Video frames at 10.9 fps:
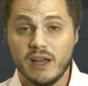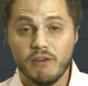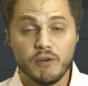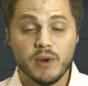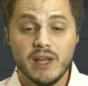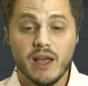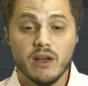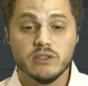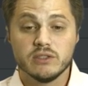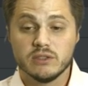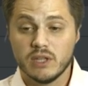everybody
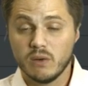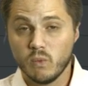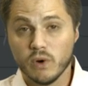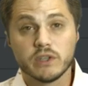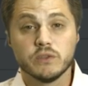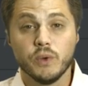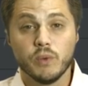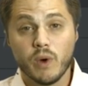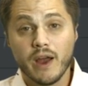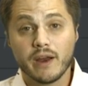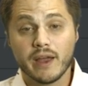else that works with
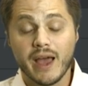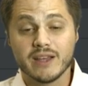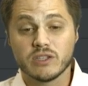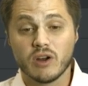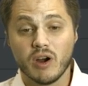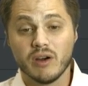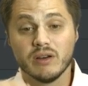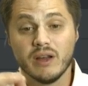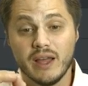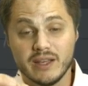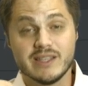Wirecast are
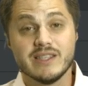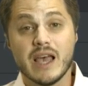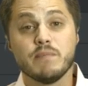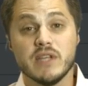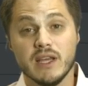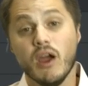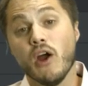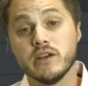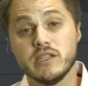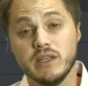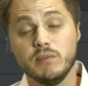accepting
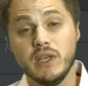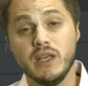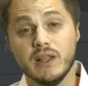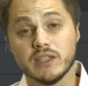RTMP.